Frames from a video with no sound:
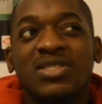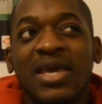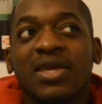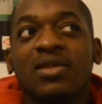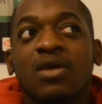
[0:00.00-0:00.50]

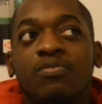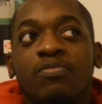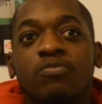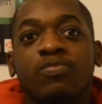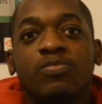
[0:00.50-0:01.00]
just taken
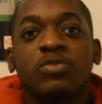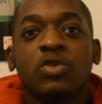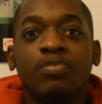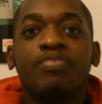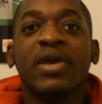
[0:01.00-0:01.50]
a
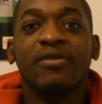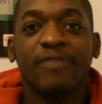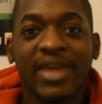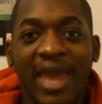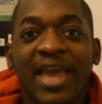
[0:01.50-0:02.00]
sort of
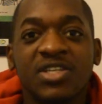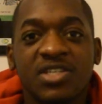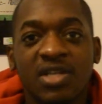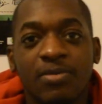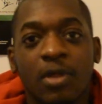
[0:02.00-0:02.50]
big
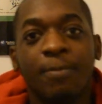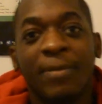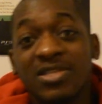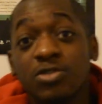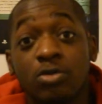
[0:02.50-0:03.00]
vacation,
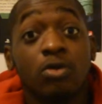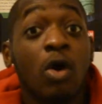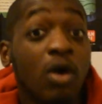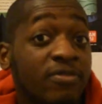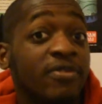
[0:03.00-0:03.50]
a bit
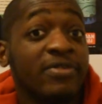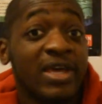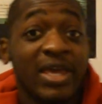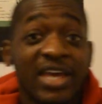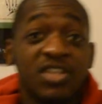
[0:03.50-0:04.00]
too long of
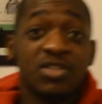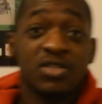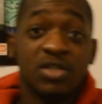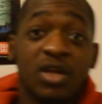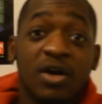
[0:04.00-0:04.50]
a
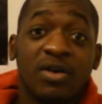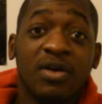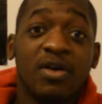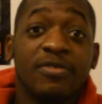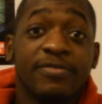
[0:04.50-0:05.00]
vacation, you
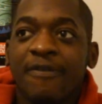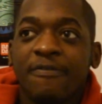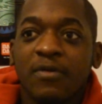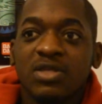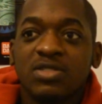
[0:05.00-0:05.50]
know.
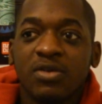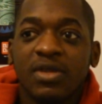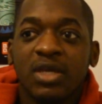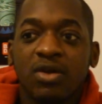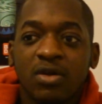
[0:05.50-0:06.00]
I feel as
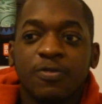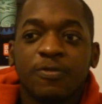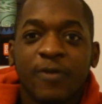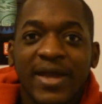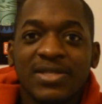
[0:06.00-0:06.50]
though they're
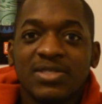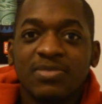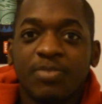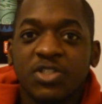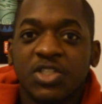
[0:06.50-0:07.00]
good
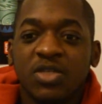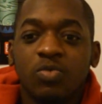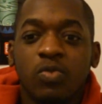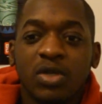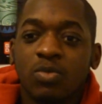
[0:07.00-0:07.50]
friends, but
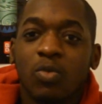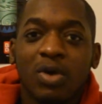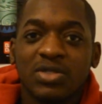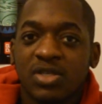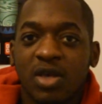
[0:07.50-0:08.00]
she
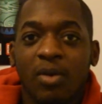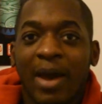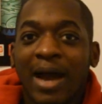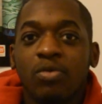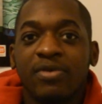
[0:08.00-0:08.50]
wouldn't want to
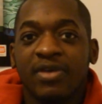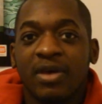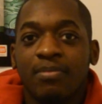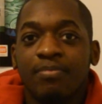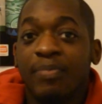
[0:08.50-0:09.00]
go out
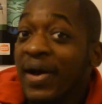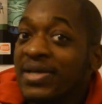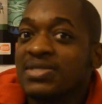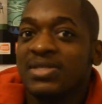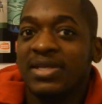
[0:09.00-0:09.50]
with him.
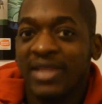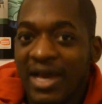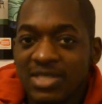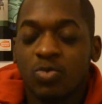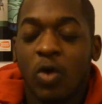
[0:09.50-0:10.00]

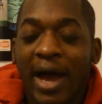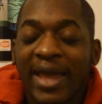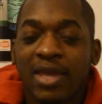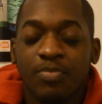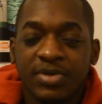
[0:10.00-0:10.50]
Personally, that's
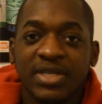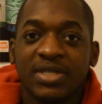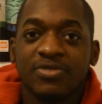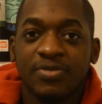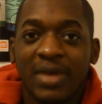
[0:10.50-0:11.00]
what I can
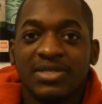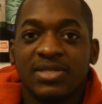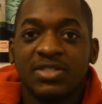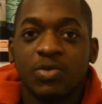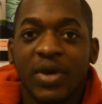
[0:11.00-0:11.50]
predict from
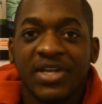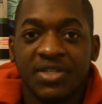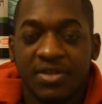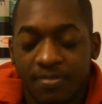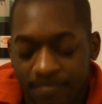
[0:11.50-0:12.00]
that
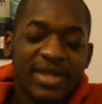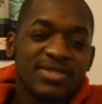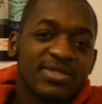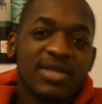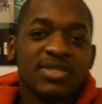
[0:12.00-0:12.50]
situation.
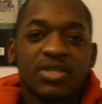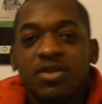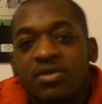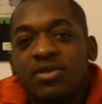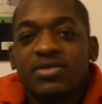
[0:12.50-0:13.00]
And
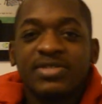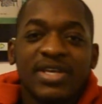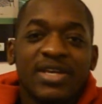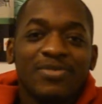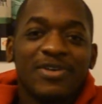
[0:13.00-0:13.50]
there's a cute
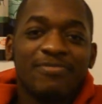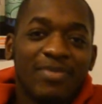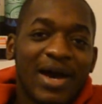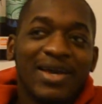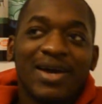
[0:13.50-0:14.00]
little scene
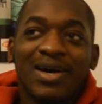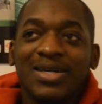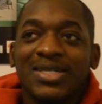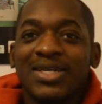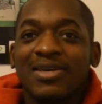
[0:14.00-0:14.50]
with
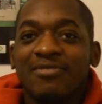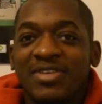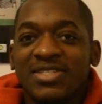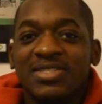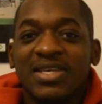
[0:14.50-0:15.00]
Maya
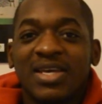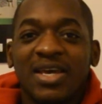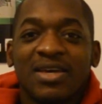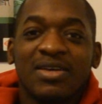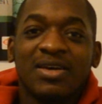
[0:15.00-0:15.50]

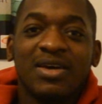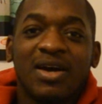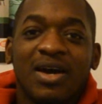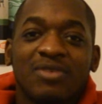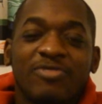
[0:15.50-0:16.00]
visiting
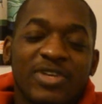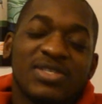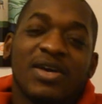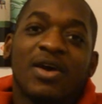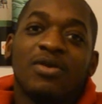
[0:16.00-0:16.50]

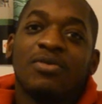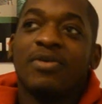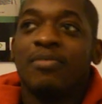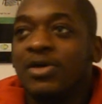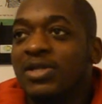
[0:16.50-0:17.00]

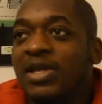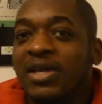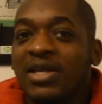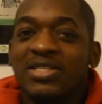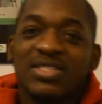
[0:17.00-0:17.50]
Risako with her
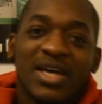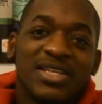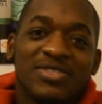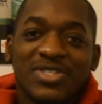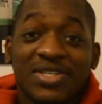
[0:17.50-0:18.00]
modeling, and
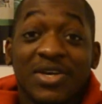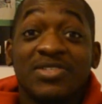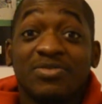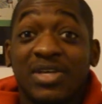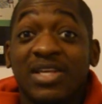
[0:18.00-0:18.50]
it's nice.
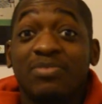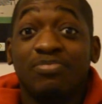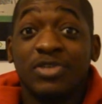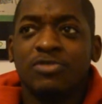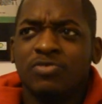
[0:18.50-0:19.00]
Risako is
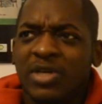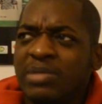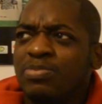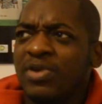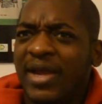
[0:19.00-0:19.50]

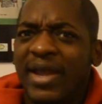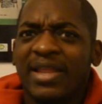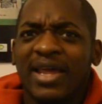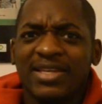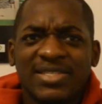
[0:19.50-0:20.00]
she's really
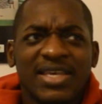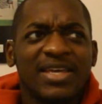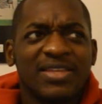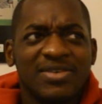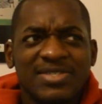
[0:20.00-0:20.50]
pretty. Like,
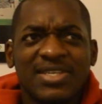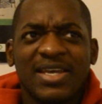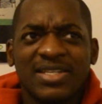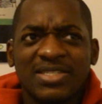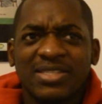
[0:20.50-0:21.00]
seeing
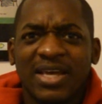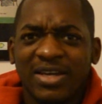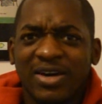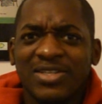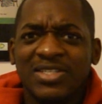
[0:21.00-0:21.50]
those scenes
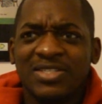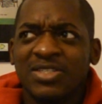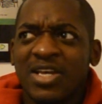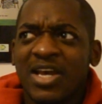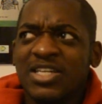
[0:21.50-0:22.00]
is like, oh,
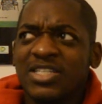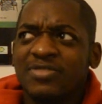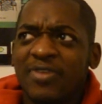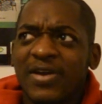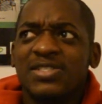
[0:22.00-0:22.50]
she's
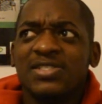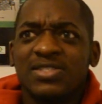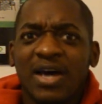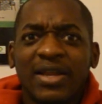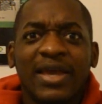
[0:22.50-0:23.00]

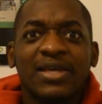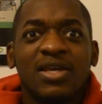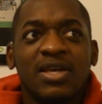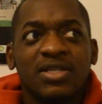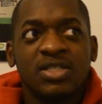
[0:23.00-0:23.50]
very
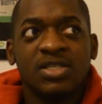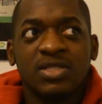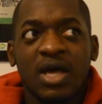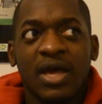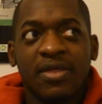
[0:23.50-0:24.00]
stunning.
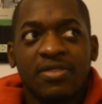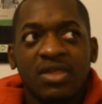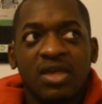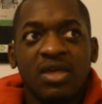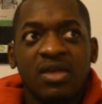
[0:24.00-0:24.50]
She's
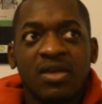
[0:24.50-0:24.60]
like